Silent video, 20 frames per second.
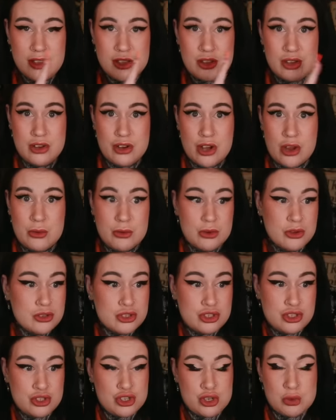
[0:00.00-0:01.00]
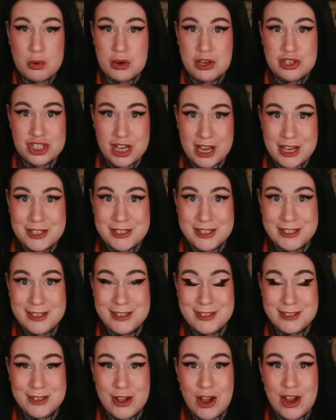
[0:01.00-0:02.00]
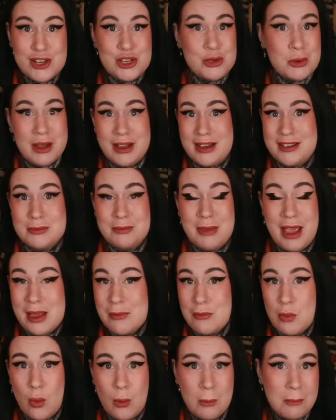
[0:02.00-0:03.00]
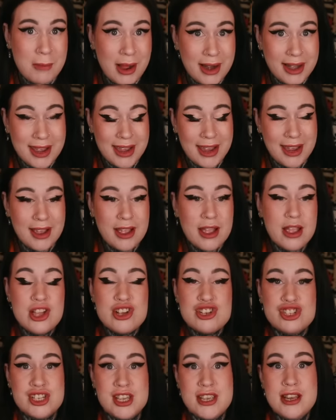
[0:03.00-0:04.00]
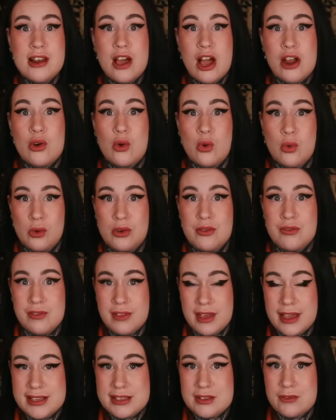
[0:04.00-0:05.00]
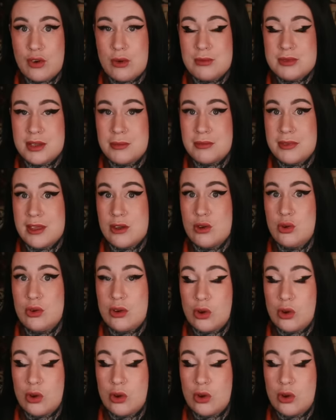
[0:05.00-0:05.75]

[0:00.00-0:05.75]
you know, should you want to change the design, you have to pay more money. She learned all of this from something called